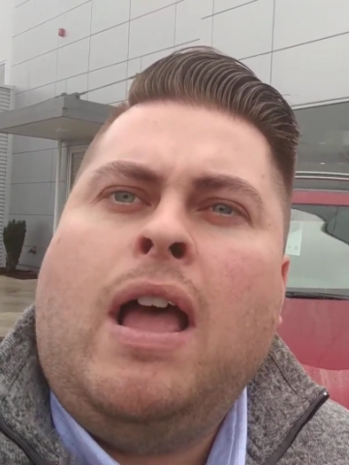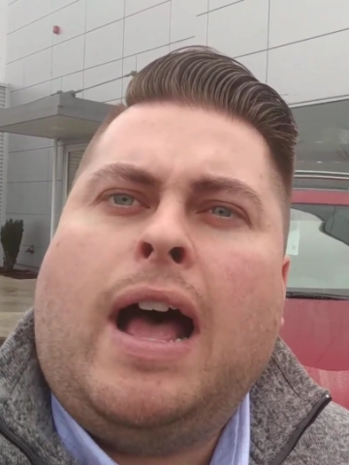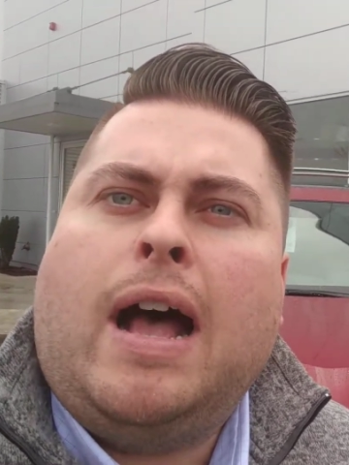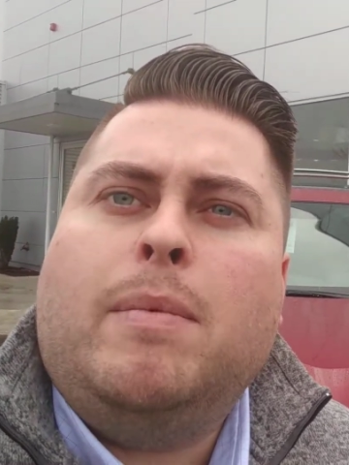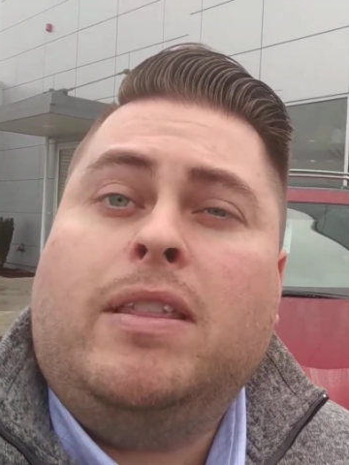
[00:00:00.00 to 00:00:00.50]

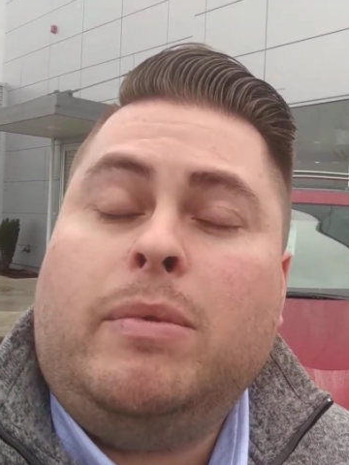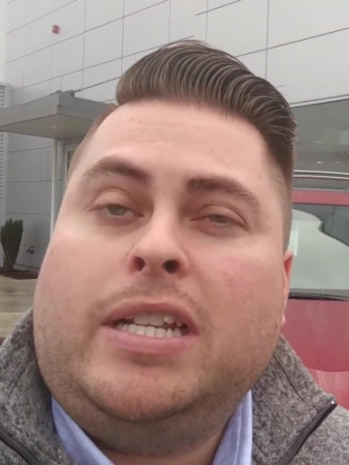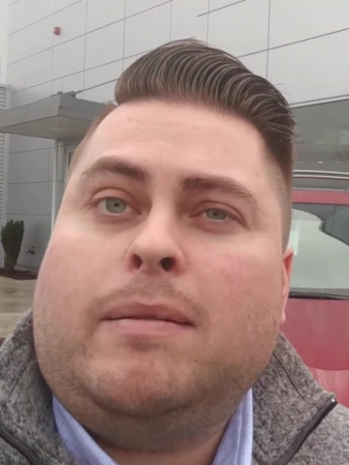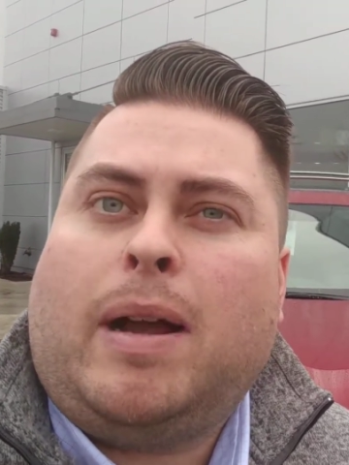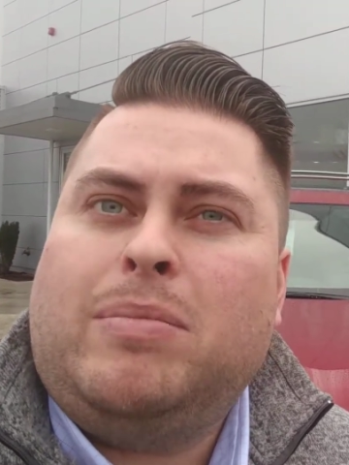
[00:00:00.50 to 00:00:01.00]
Um, in the
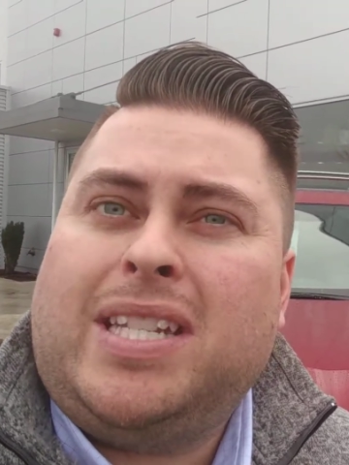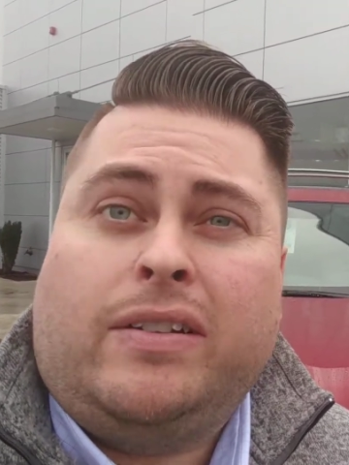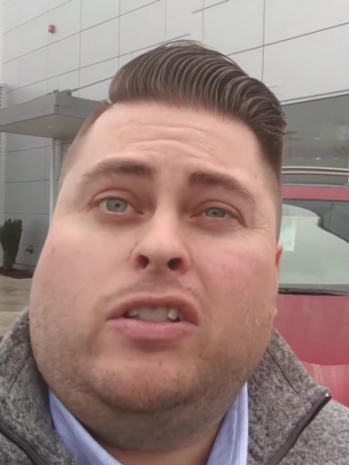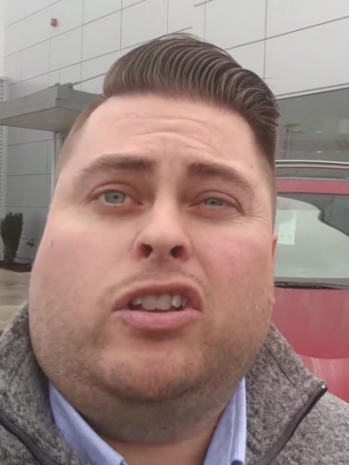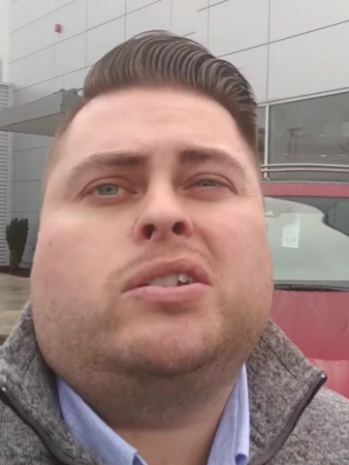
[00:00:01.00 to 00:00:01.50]
meantime, I'm
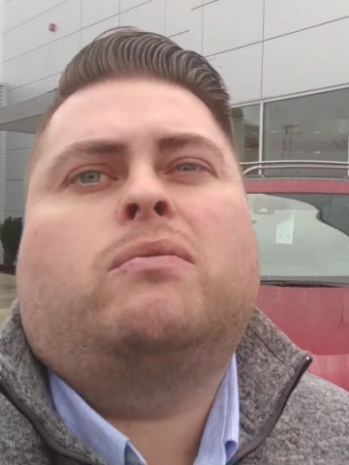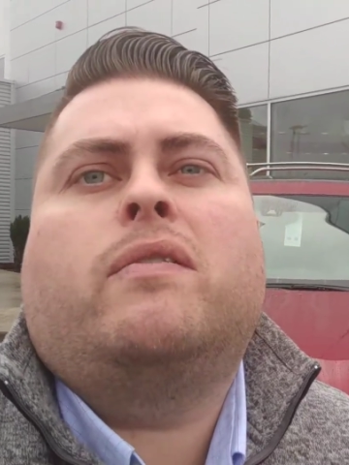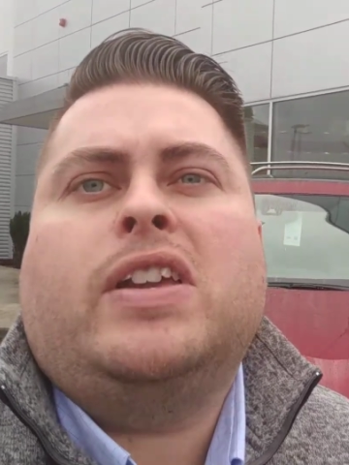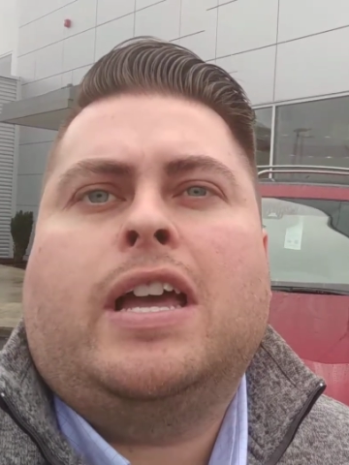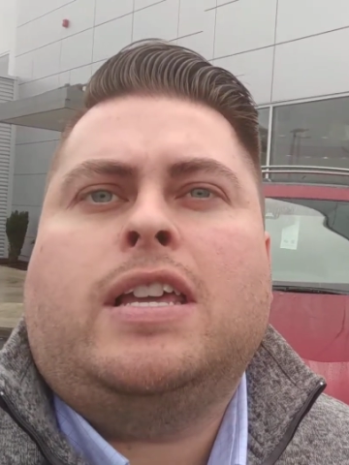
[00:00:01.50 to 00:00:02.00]
sending this over
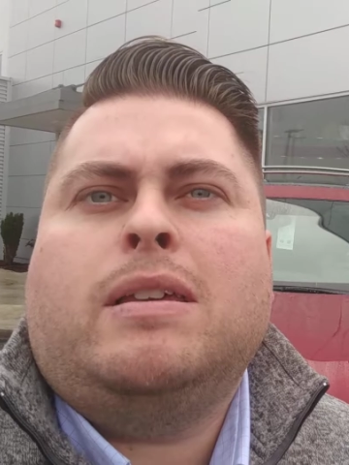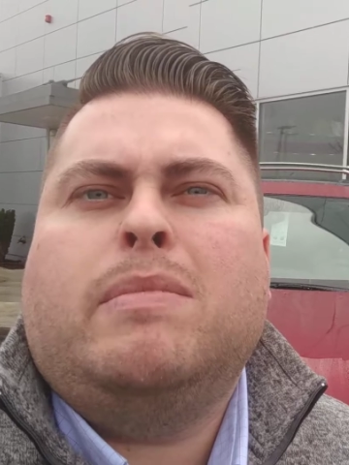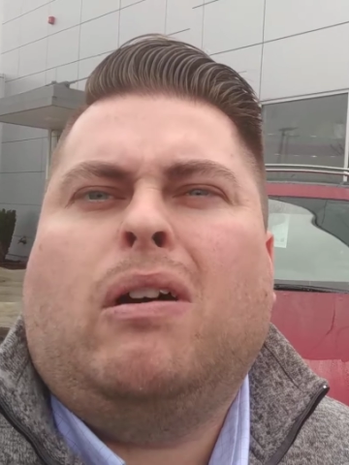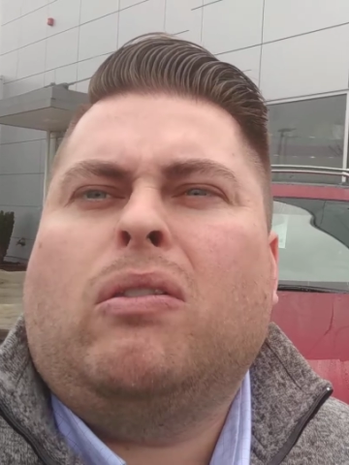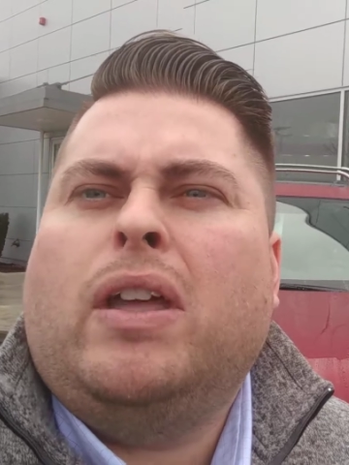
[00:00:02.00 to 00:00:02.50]
via
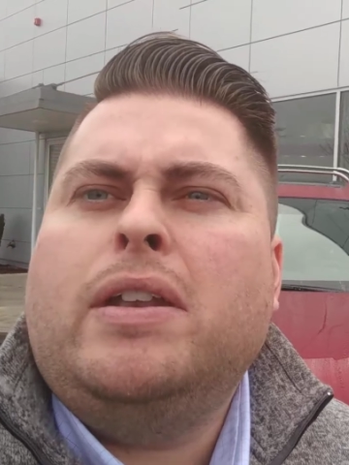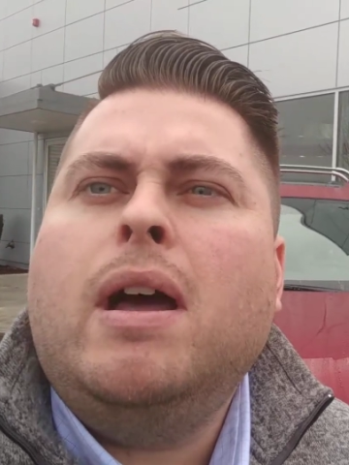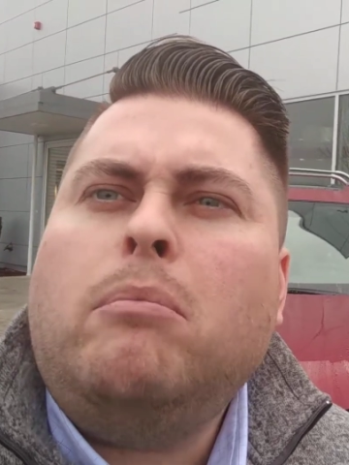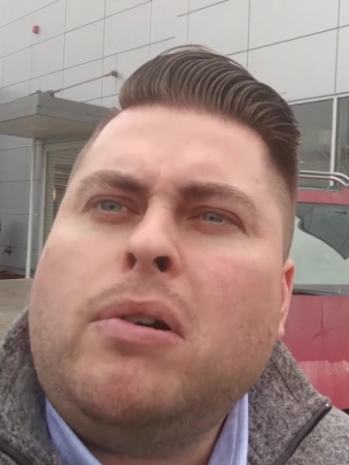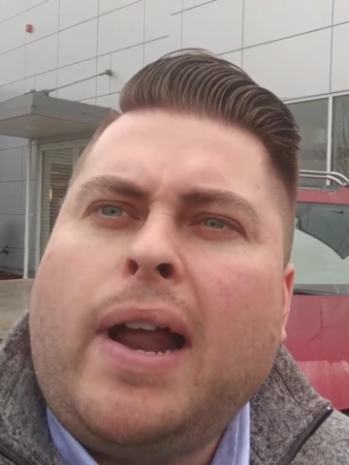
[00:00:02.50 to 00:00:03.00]
email. The
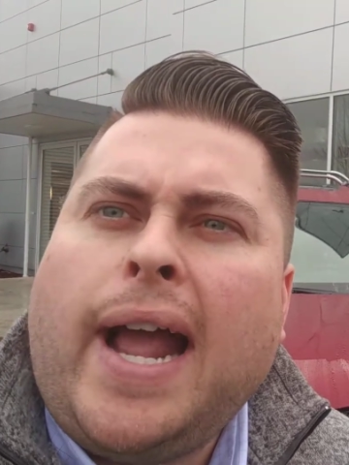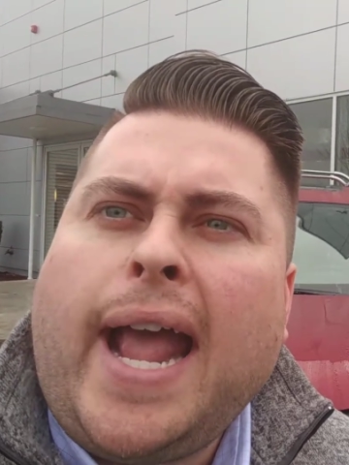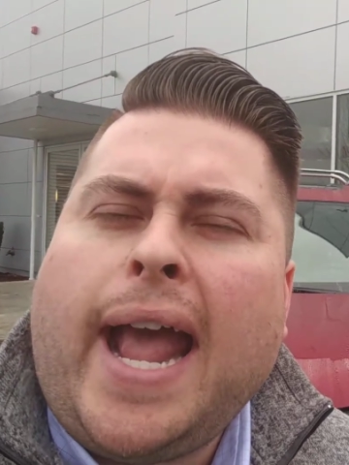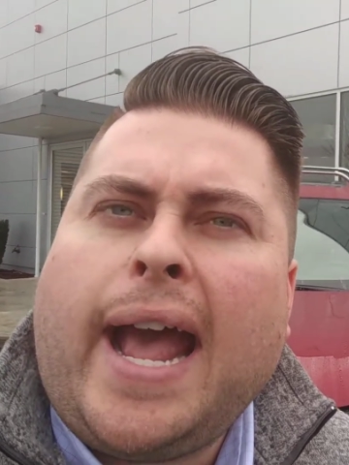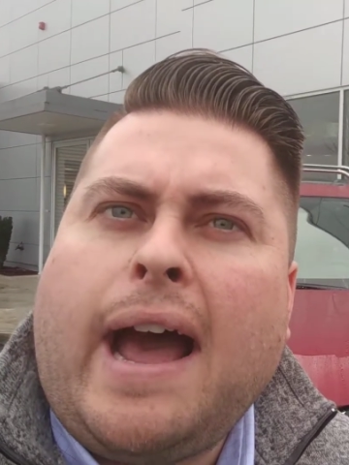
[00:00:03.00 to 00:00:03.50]
number I
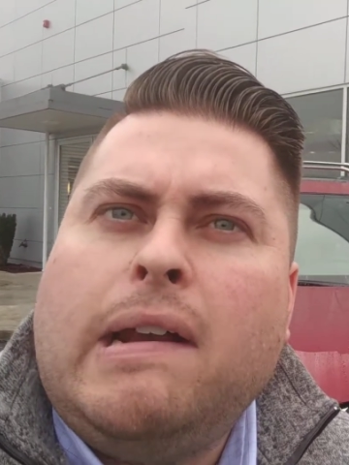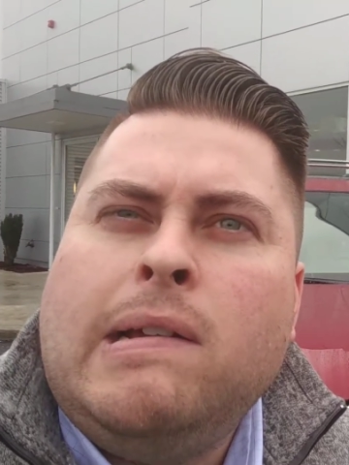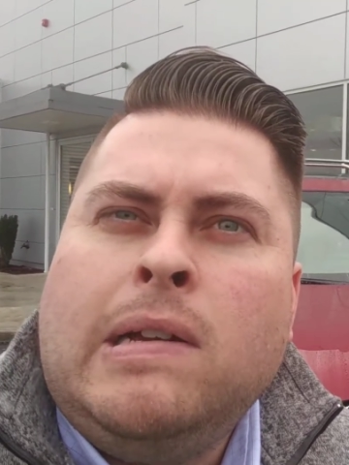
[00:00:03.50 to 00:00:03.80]
had,